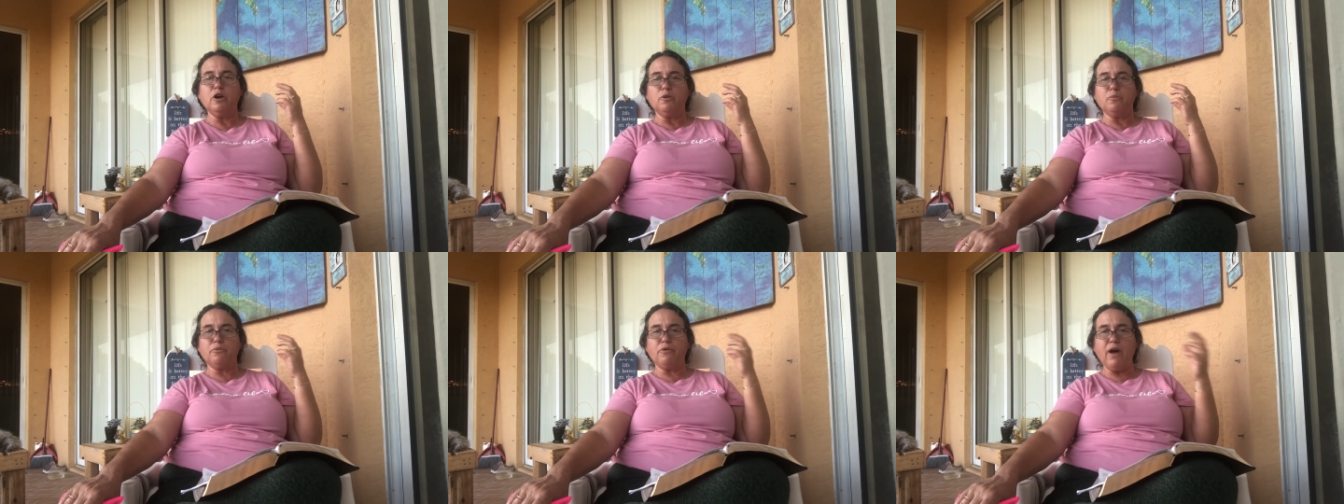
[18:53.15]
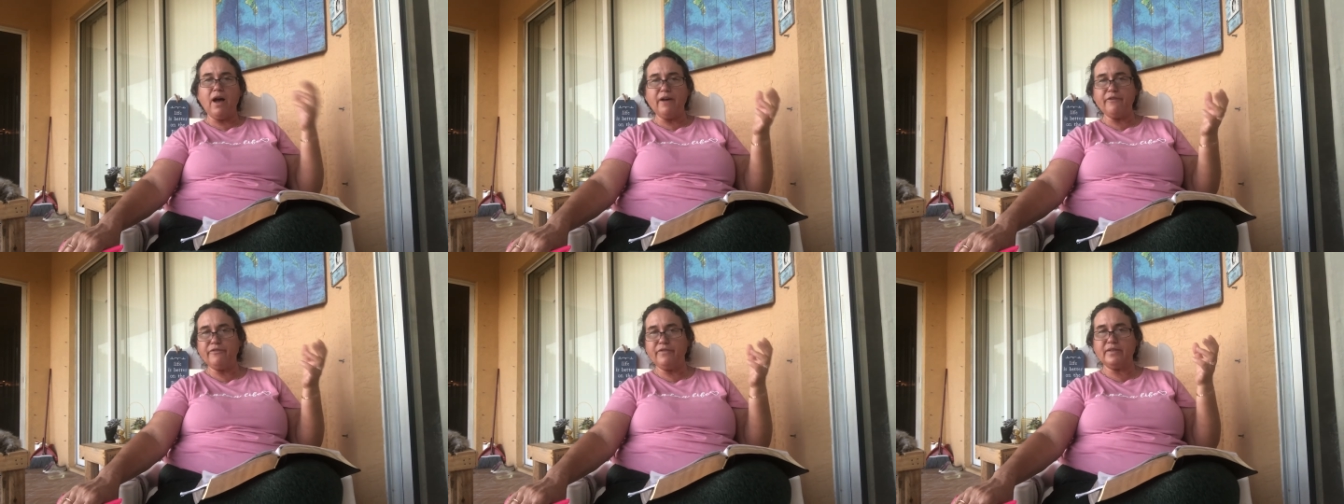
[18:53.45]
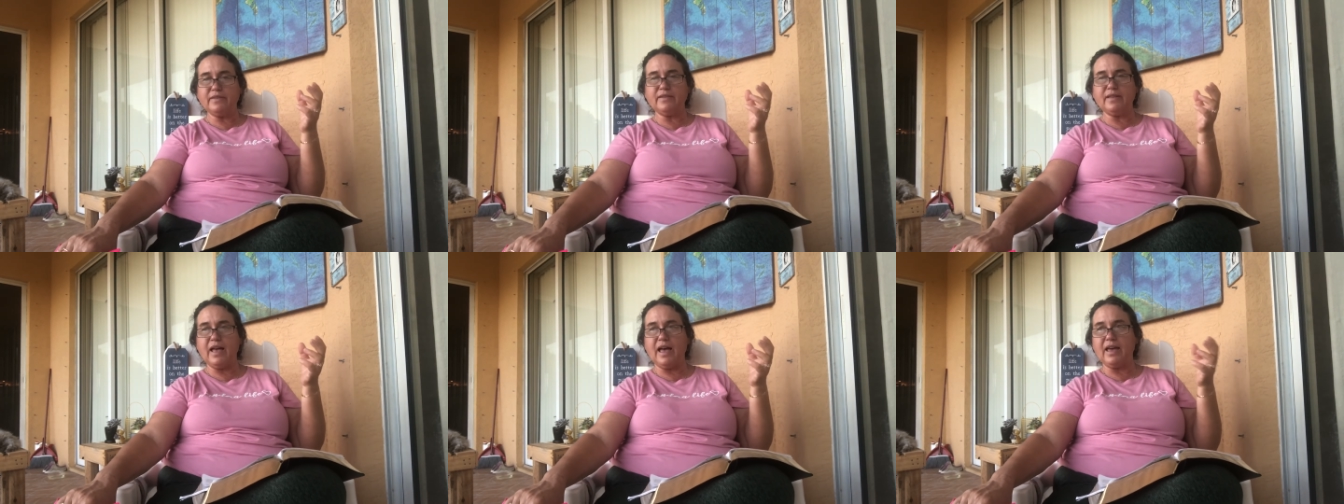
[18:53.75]

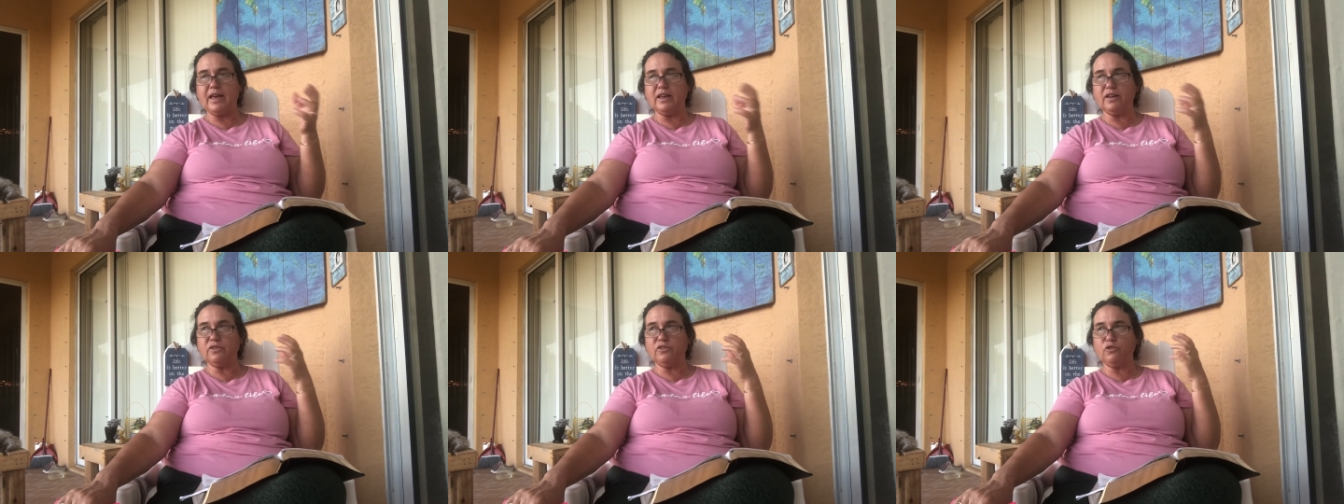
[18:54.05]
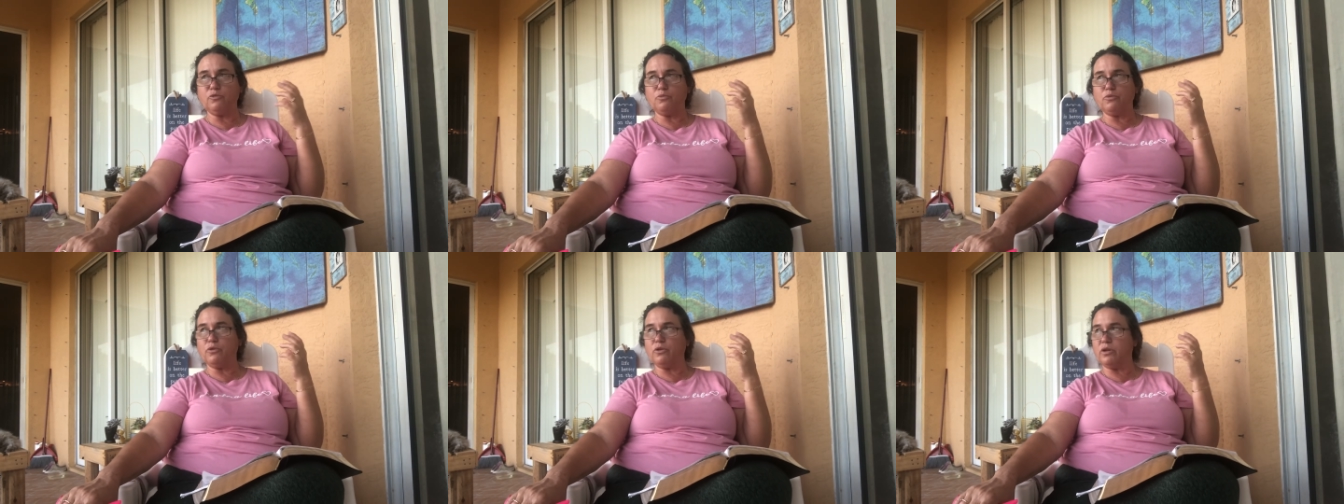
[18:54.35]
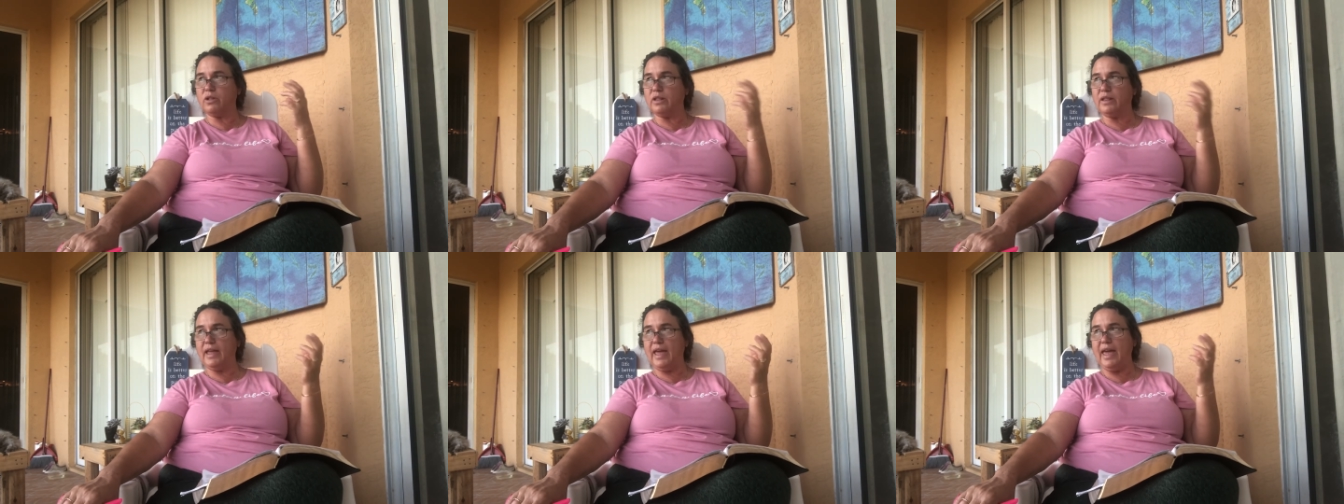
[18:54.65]
prophesy and to
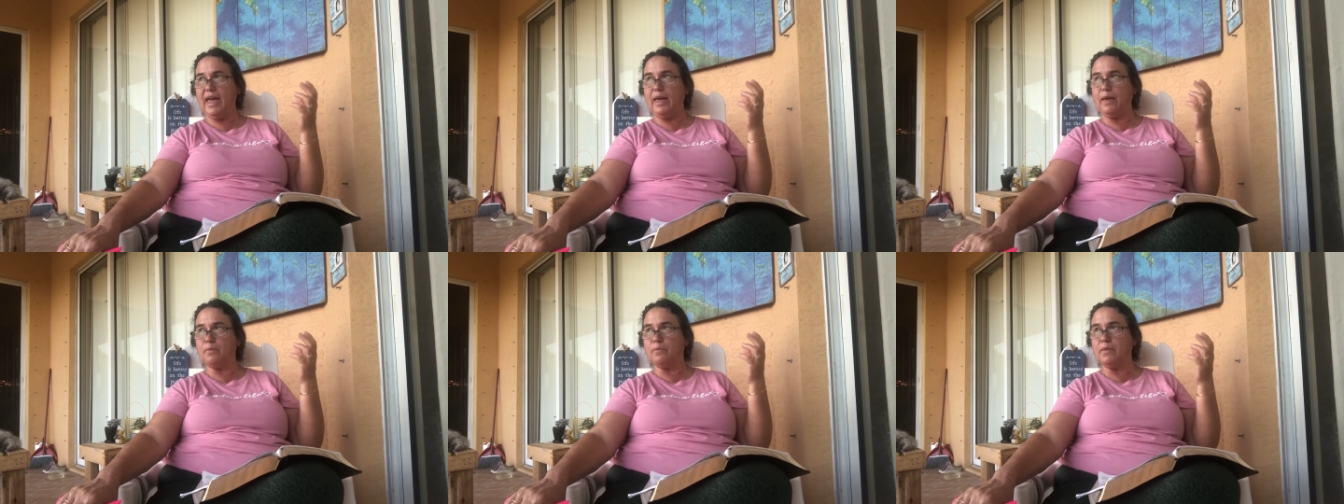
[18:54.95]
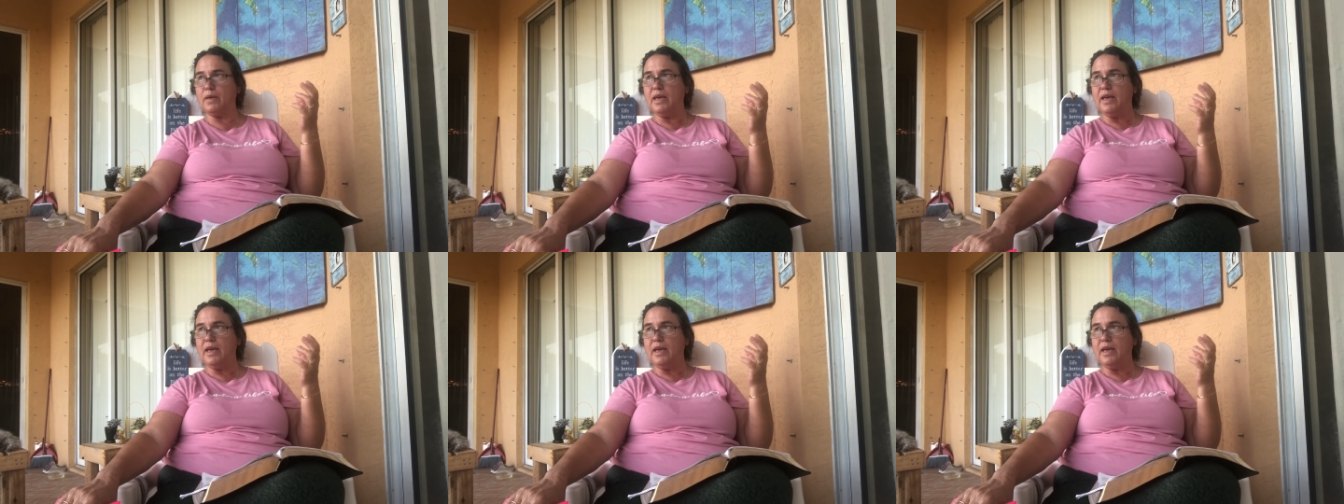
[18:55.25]
proclaim